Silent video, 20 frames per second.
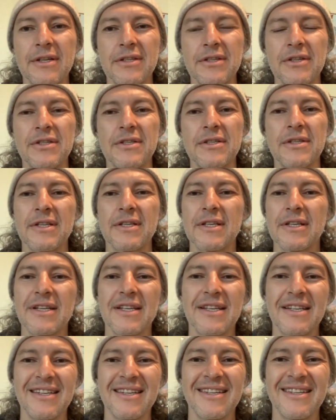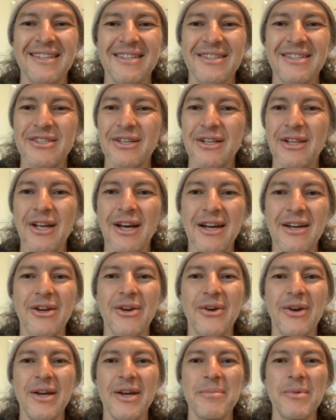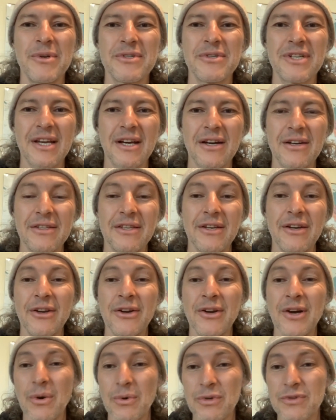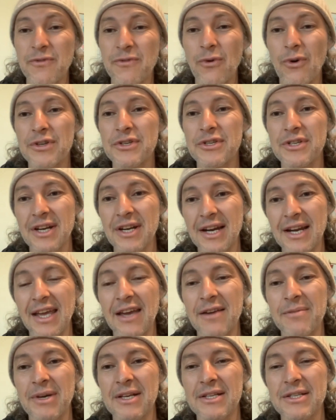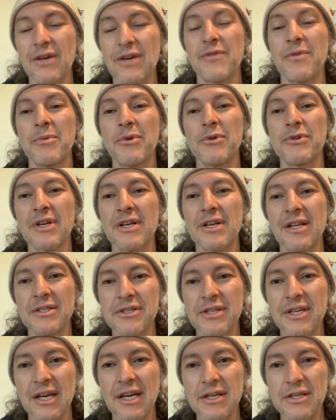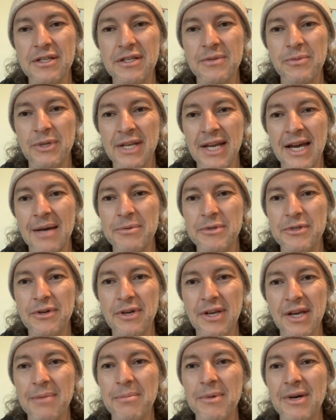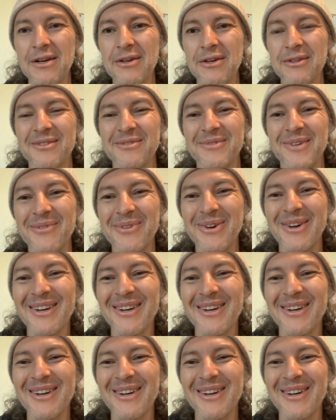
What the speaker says: Just there's a lot of great music out there. You know, I was fortunate. I gave myself a musical education when Napster came out. Remember?